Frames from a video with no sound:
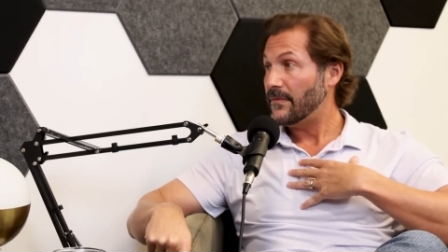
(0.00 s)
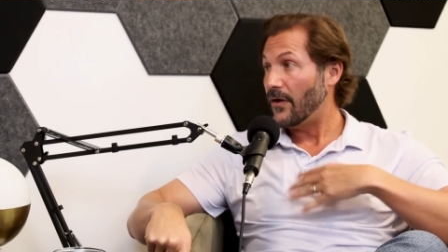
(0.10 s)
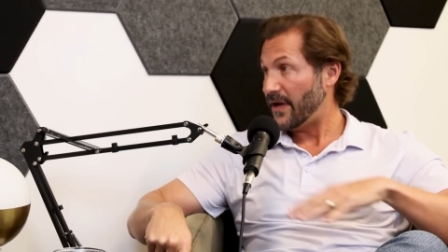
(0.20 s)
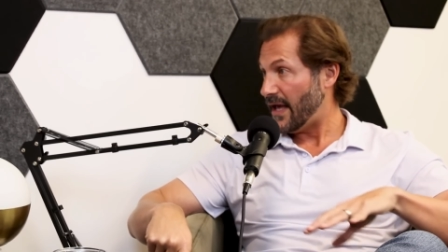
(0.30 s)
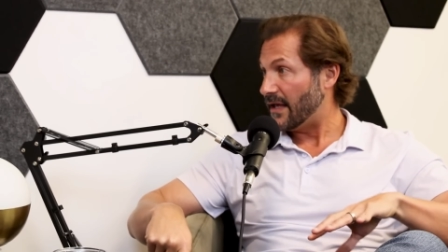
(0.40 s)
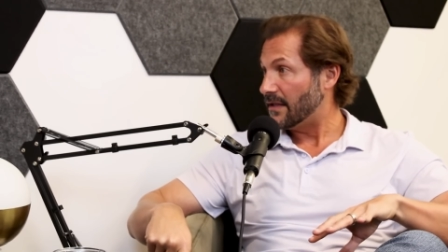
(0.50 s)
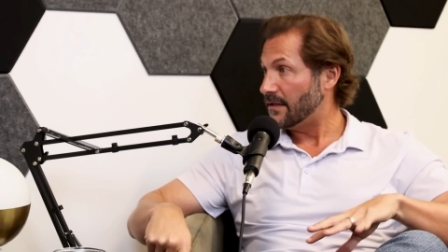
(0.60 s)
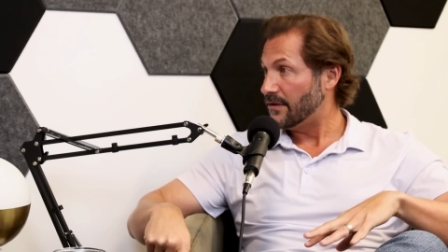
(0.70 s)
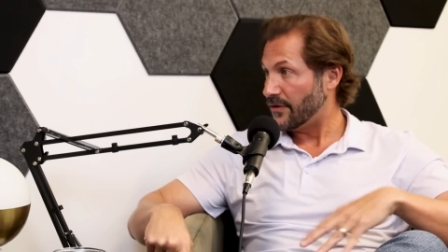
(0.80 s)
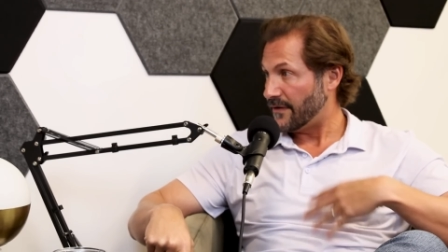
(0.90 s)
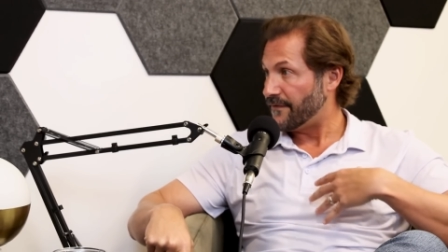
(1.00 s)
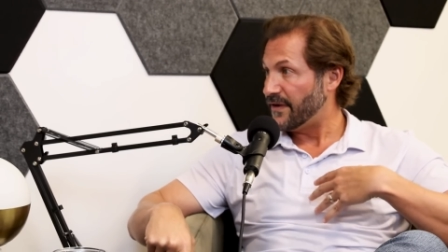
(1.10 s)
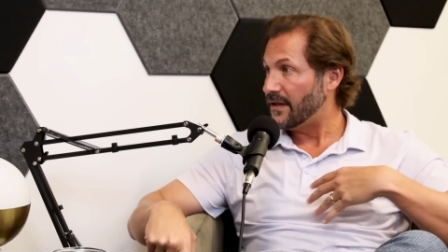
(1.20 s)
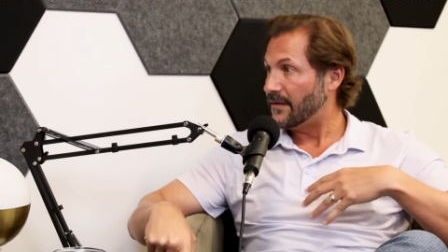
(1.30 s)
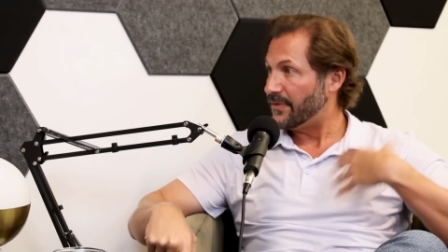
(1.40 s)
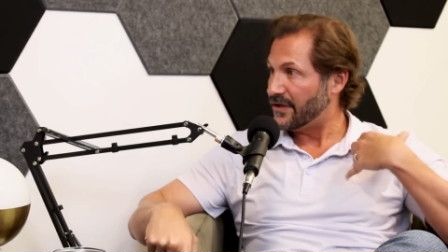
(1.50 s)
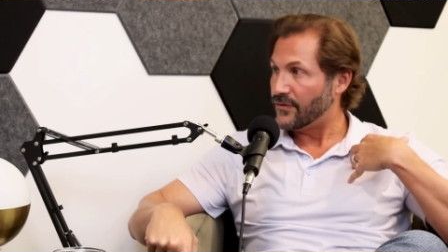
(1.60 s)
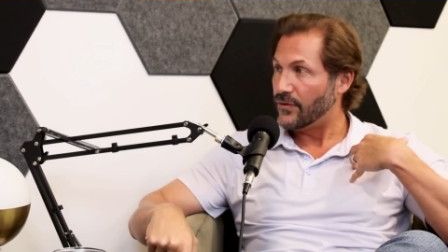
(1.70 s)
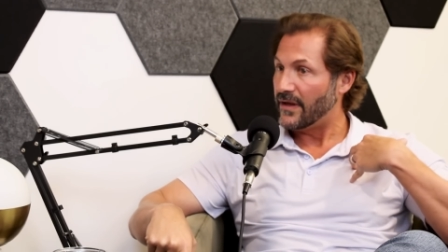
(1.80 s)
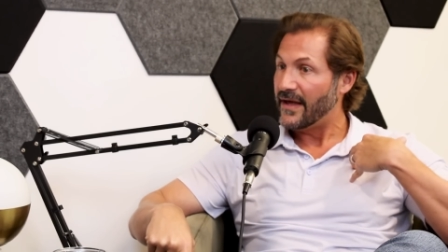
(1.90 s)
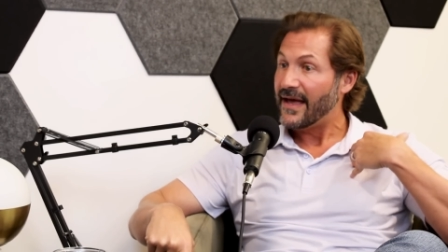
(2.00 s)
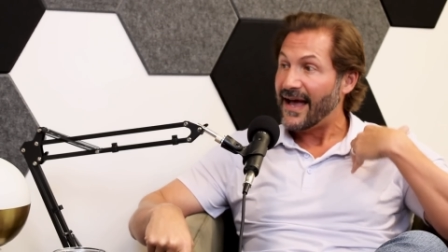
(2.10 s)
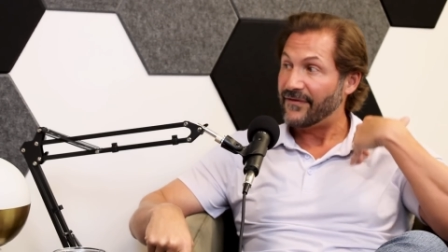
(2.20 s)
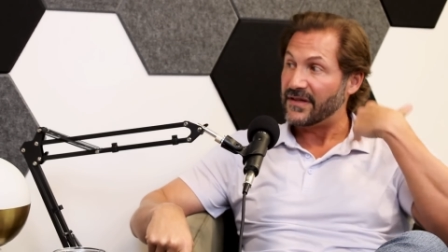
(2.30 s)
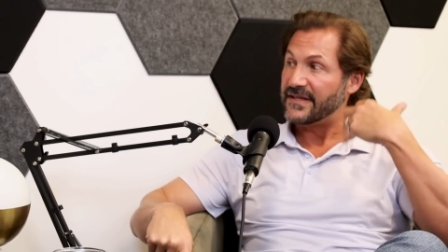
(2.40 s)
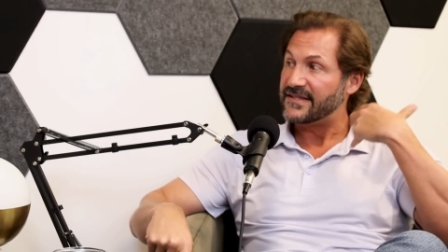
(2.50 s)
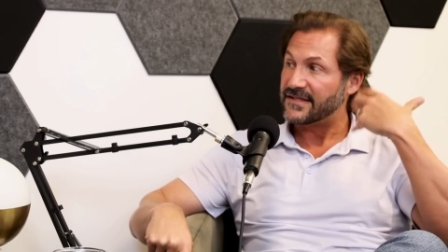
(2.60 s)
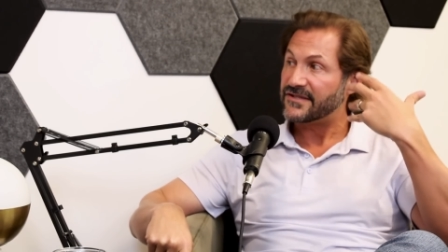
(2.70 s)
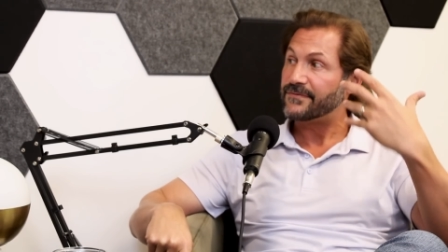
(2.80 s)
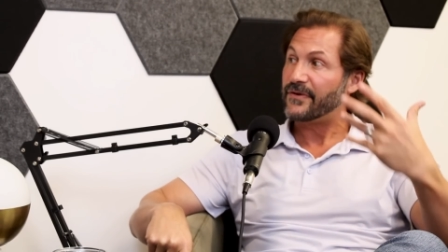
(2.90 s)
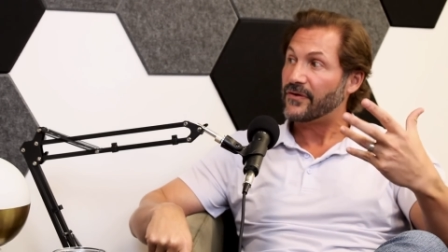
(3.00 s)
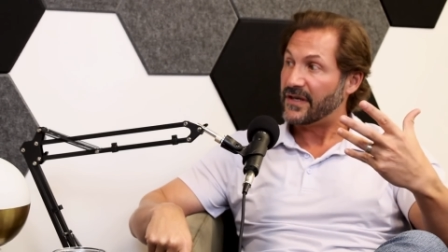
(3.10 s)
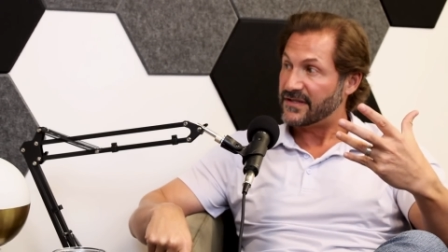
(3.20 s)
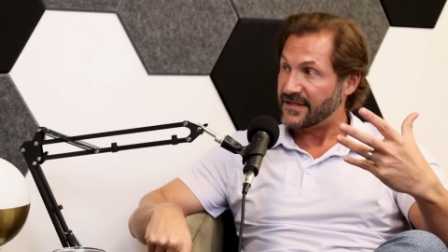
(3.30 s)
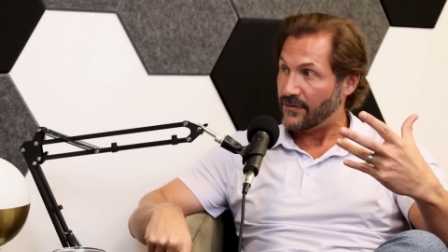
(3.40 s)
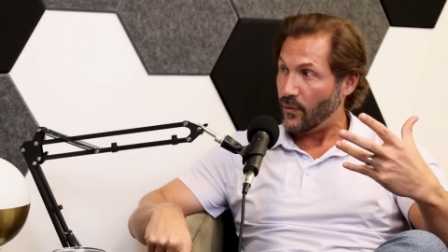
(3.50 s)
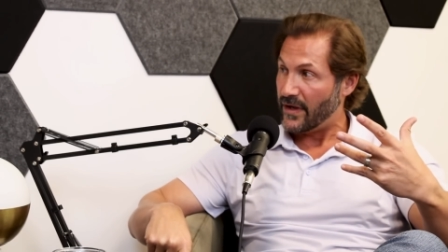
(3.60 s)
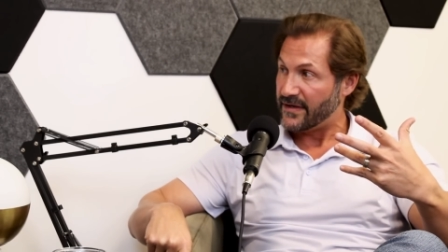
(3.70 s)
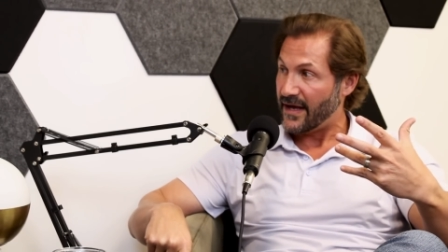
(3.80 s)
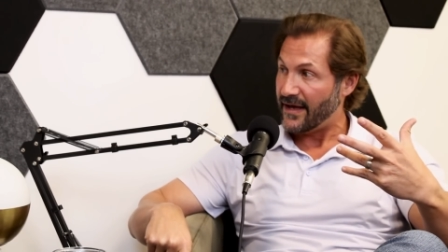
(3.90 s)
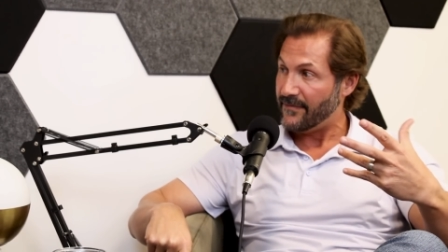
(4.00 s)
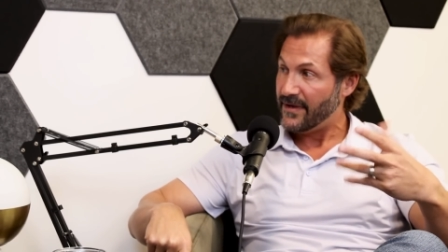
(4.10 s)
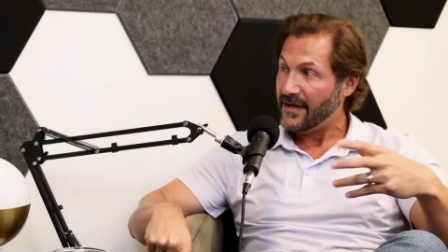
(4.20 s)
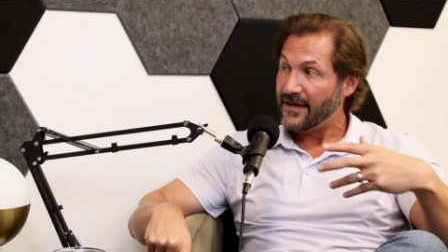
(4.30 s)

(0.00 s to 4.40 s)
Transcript: okay, you're going to feel it, but you will have at least experienced it one time.